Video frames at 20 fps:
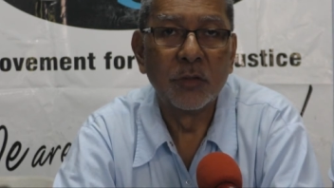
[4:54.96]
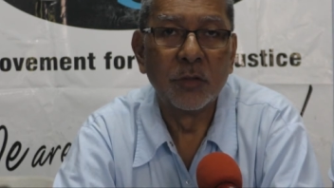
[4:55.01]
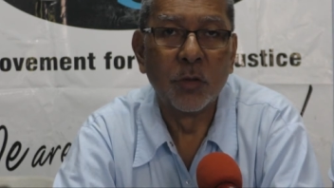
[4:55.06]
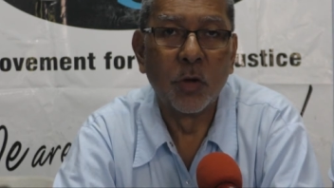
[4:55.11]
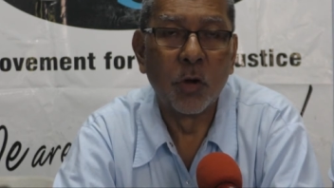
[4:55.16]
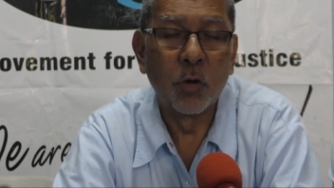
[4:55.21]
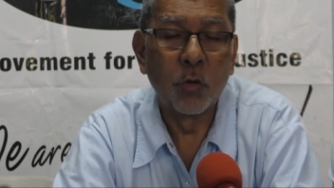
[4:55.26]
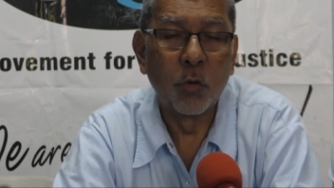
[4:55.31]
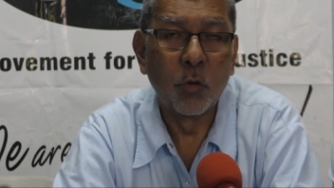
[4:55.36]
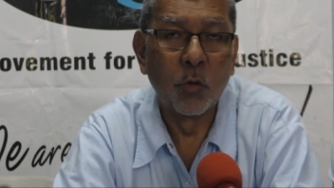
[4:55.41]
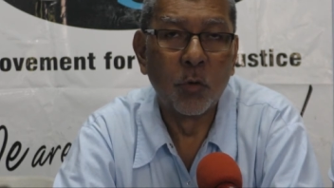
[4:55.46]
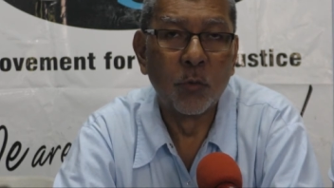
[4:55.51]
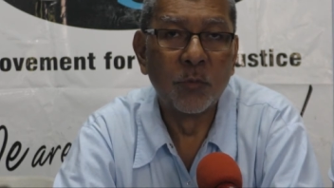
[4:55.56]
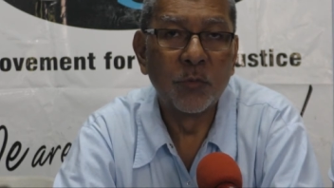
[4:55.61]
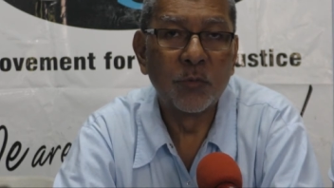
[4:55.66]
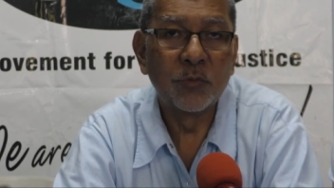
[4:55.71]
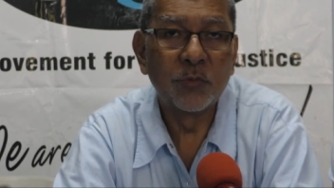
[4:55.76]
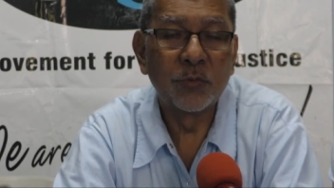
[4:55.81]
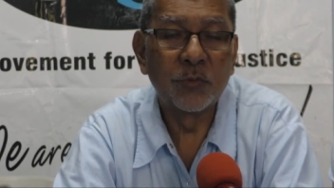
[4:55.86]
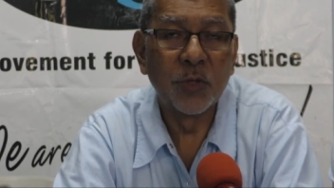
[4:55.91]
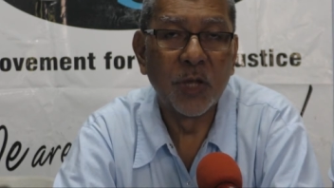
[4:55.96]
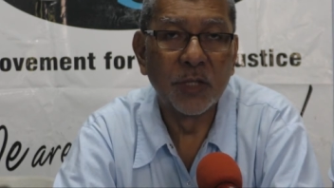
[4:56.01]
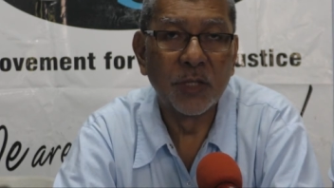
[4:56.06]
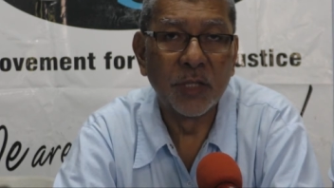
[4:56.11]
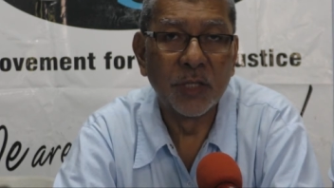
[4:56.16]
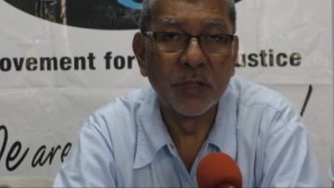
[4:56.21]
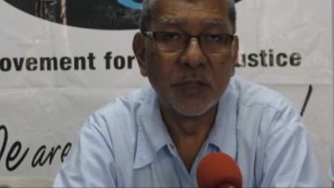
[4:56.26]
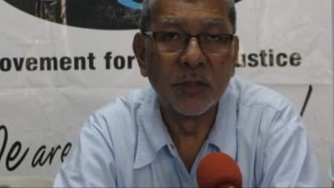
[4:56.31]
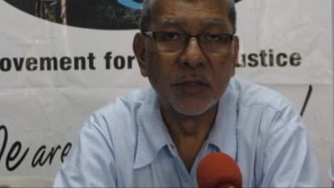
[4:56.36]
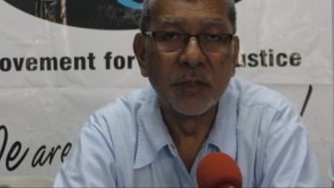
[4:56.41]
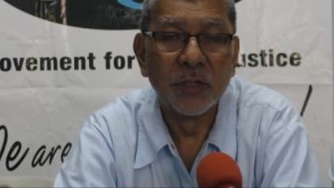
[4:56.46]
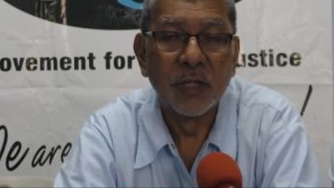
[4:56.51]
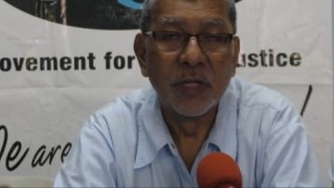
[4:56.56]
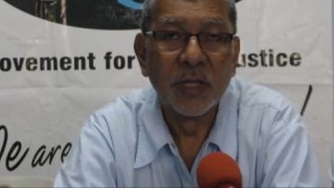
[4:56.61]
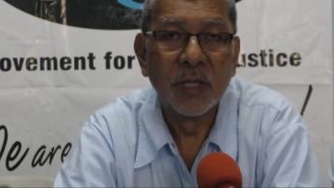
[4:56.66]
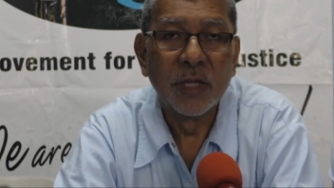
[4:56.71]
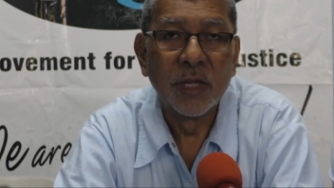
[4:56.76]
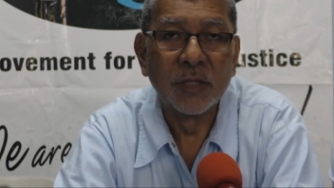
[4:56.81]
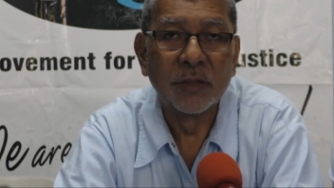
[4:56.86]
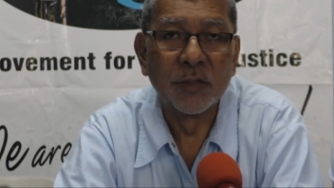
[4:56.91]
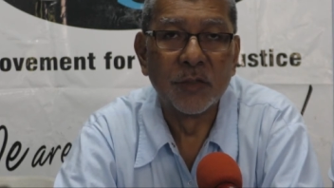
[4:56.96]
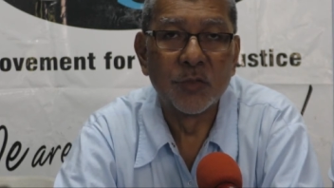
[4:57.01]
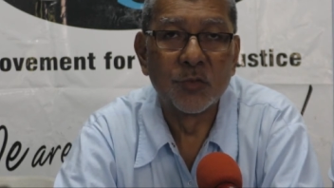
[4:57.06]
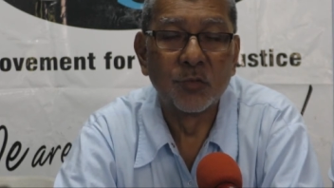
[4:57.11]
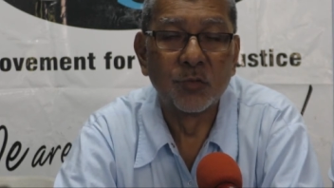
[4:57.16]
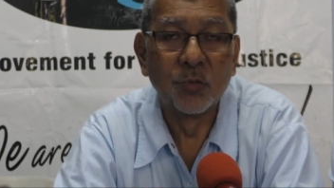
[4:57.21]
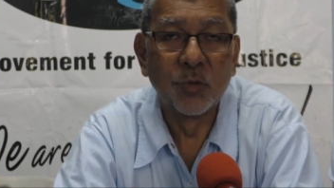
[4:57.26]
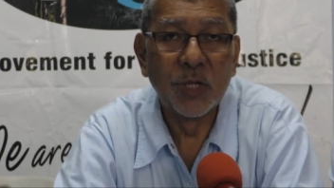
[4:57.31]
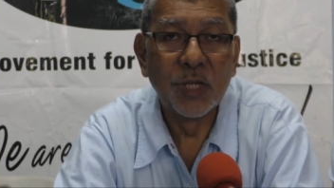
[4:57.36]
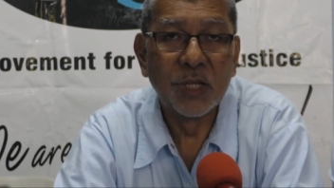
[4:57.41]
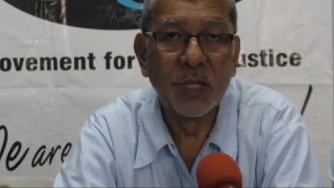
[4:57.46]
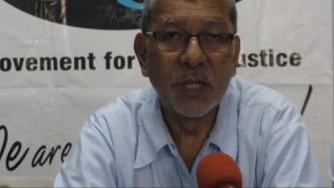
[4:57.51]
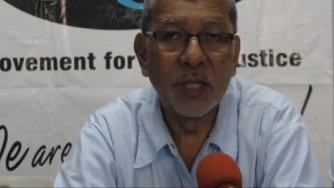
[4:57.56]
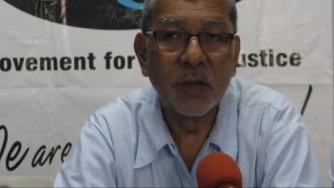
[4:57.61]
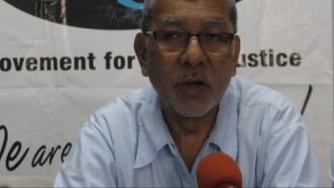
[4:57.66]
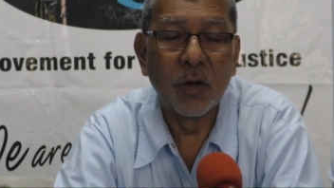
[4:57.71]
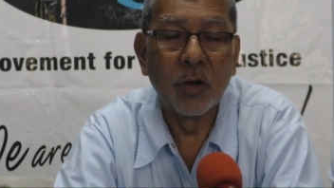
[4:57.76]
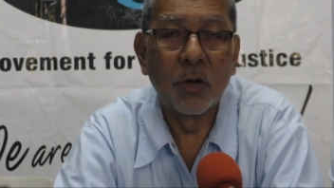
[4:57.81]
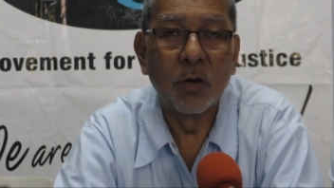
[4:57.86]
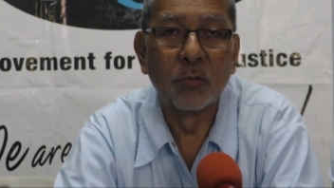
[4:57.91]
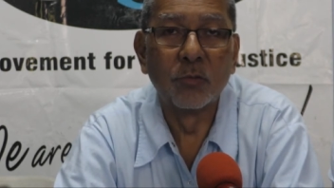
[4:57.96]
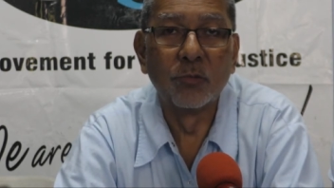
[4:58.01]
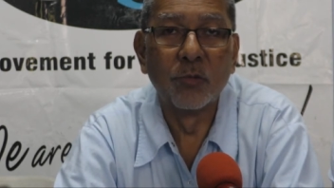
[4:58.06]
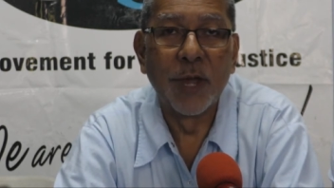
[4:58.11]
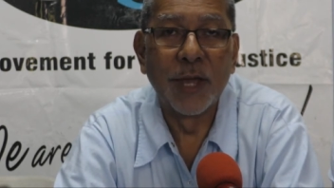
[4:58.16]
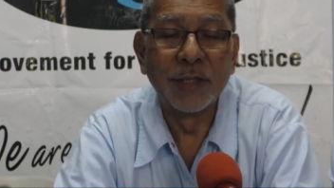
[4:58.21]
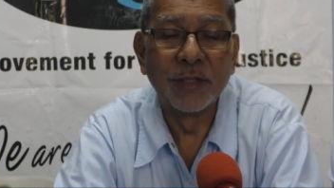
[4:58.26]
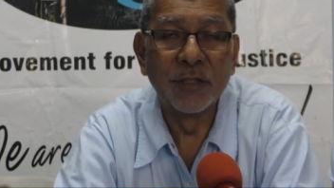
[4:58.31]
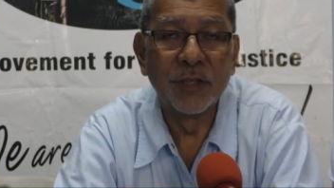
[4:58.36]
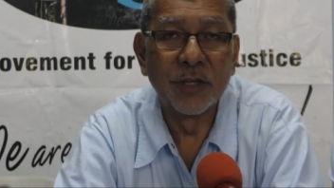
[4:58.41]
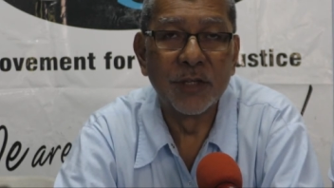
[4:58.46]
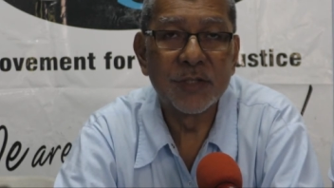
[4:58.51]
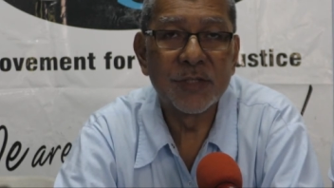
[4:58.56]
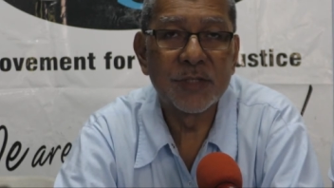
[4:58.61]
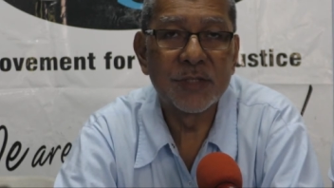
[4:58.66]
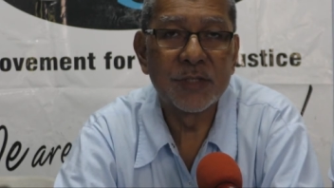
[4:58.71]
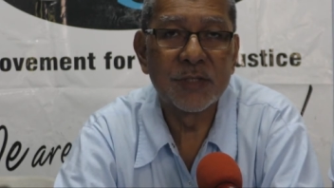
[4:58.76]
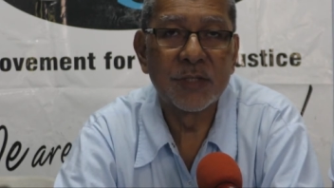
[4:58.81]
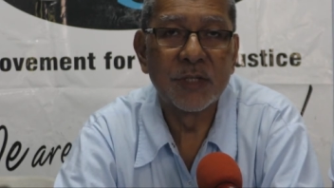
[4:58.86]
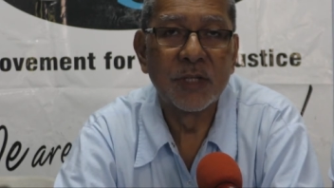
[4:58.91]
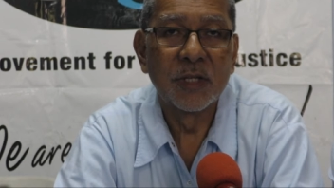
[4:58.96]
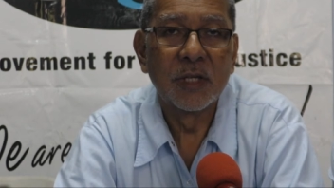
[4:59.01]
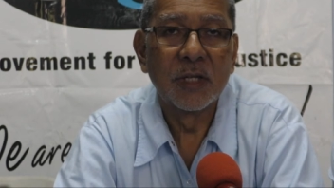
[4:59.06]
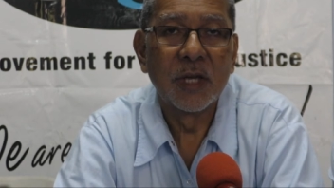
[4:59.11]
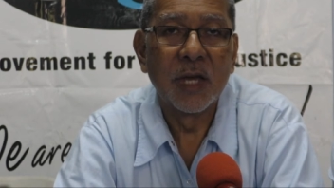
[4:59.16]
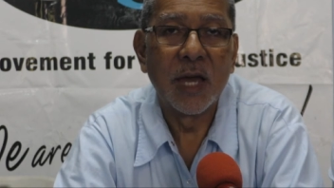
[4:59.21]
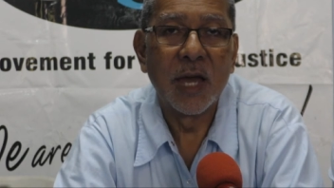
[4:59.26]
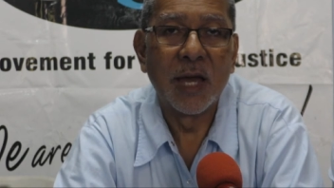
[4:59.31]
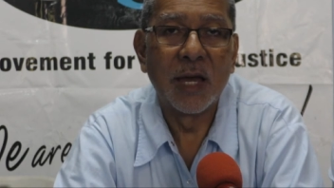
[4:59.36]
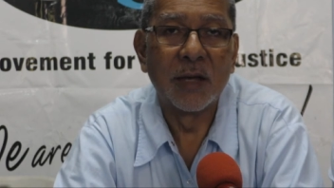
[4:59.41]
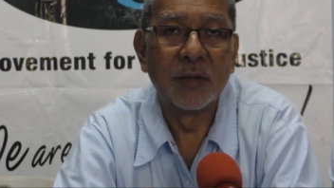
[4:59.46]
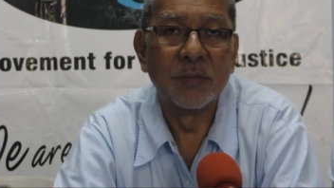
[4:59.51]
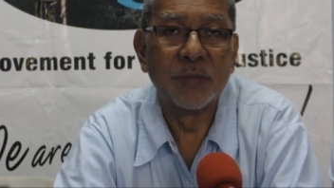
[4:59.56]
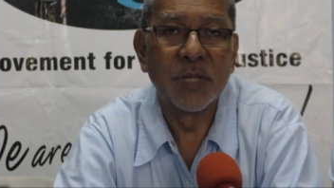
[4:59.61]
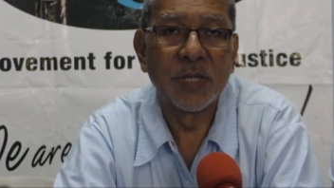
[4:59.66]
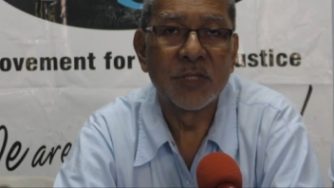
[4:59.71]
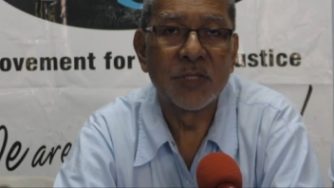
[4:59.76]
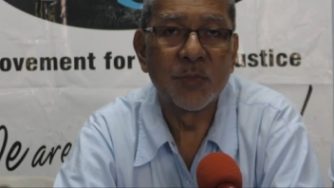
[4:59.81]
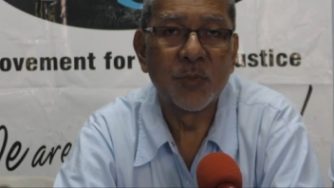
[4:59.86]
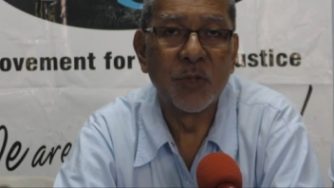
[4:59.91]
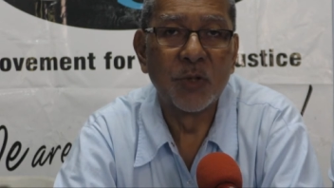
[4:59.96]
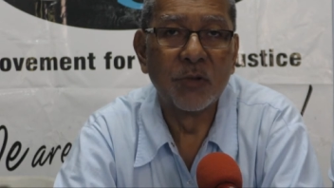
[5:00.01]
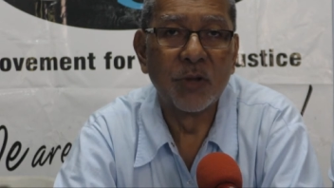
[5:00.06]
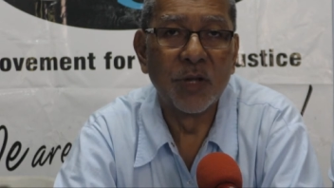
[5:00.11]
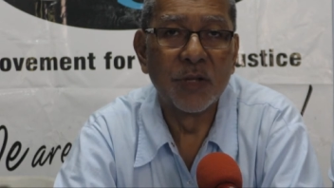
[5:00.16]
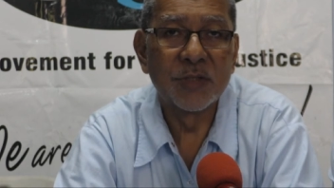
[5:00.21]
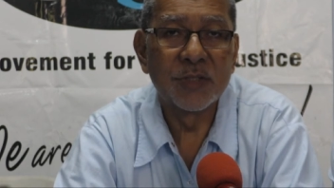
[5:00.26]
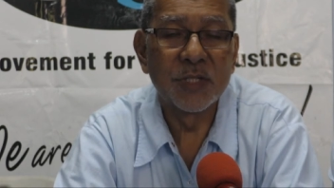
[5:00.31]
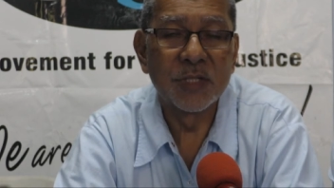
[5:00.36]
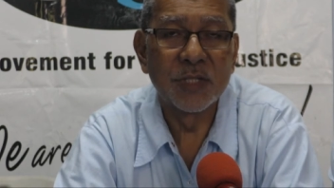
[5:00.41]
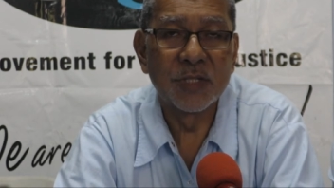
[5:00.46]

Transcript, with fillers: your home flooded. It is really a horrendous um, experience.